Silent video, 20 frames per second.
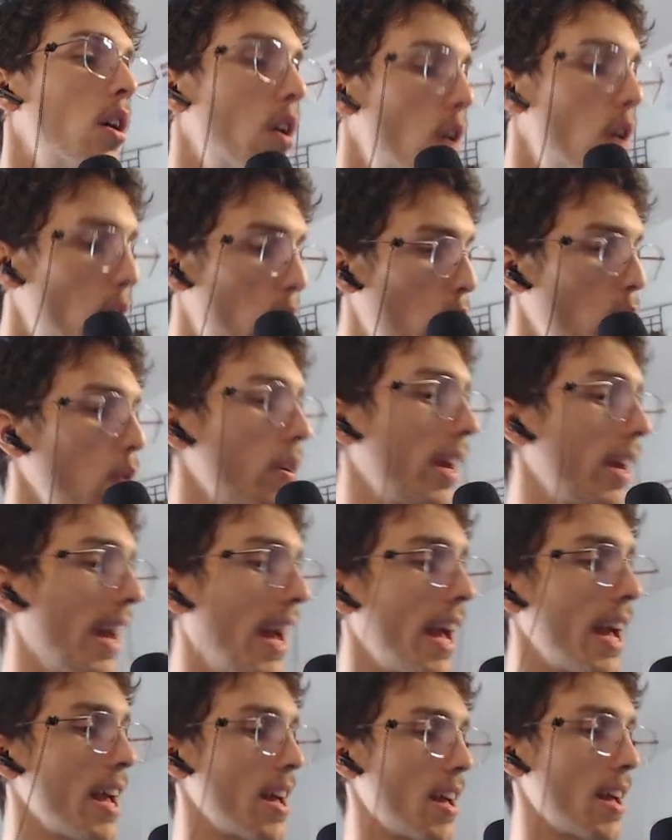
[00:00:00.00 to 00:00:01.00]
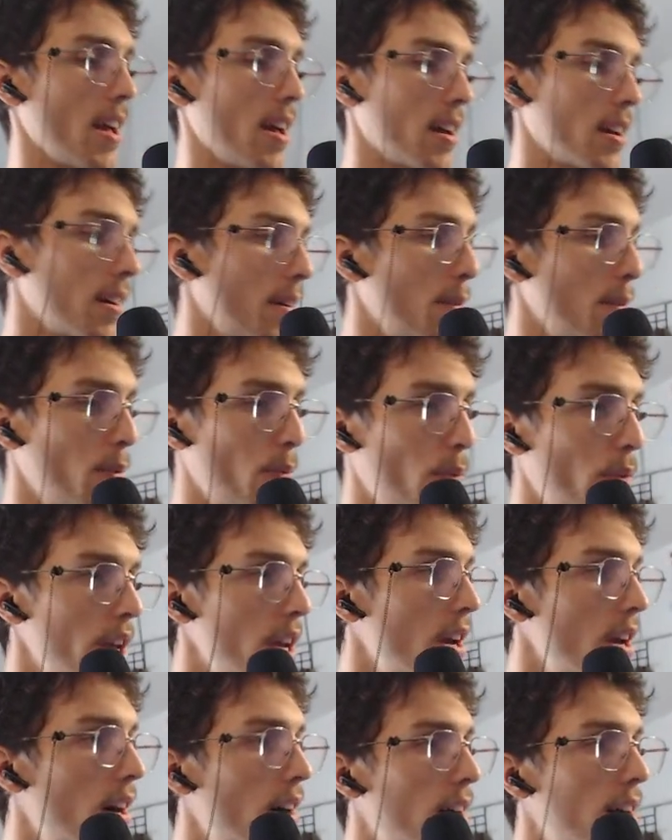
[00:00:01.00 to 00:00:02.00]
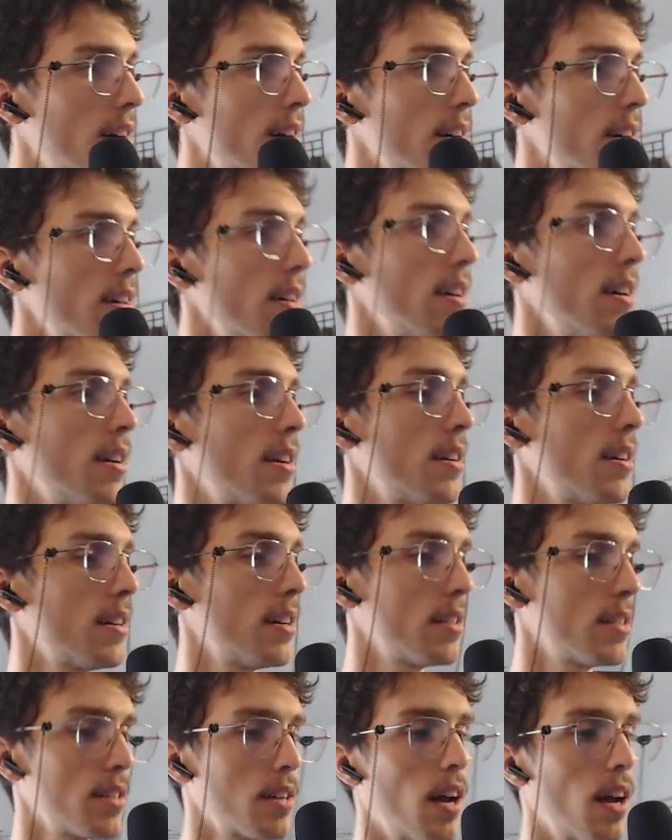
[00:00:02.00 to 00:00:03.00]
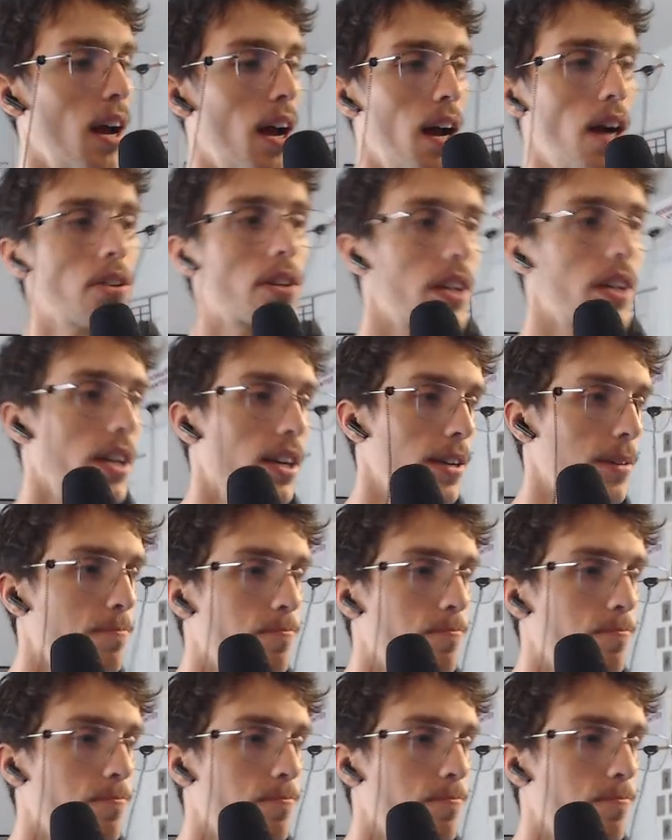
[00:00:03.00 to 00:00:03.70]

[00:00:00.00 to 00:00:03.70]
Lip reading: Okay, we are out here.